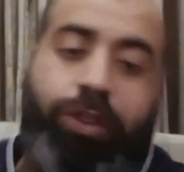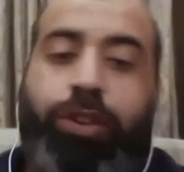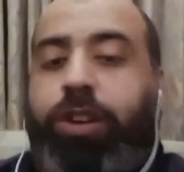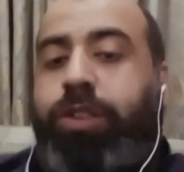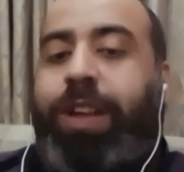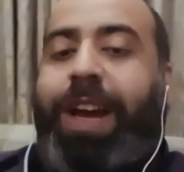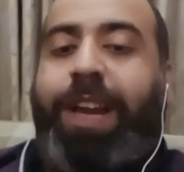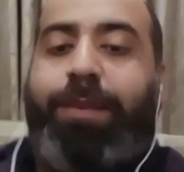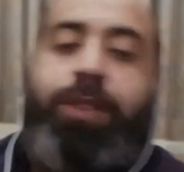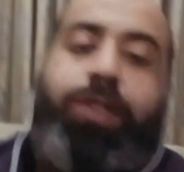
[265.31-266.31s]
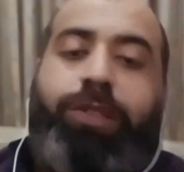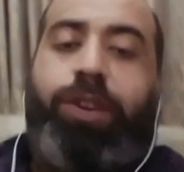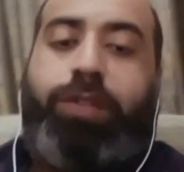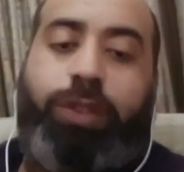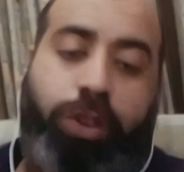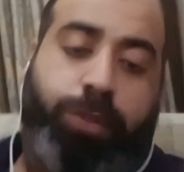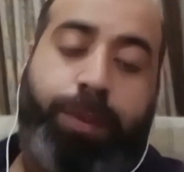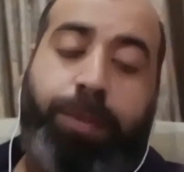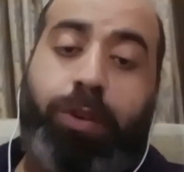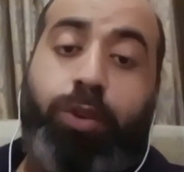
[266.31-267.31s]
So Dr. Tahir Ahmed was one of those
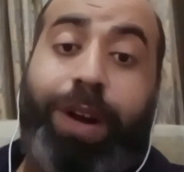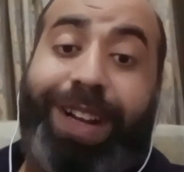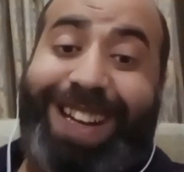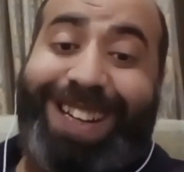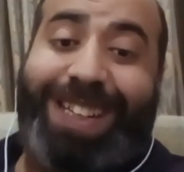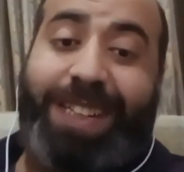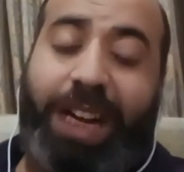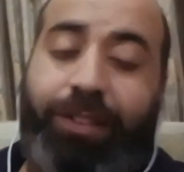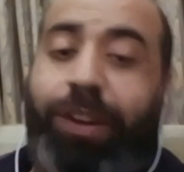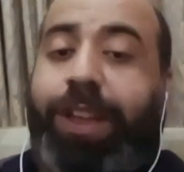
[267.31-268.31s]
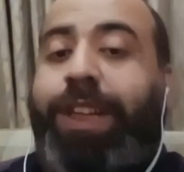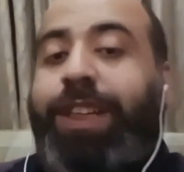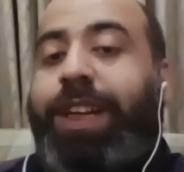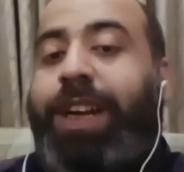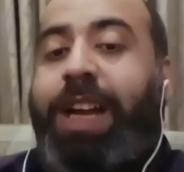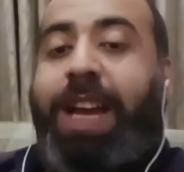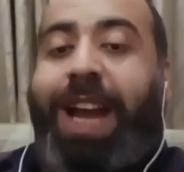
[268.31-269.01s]
people who attended that working dinner,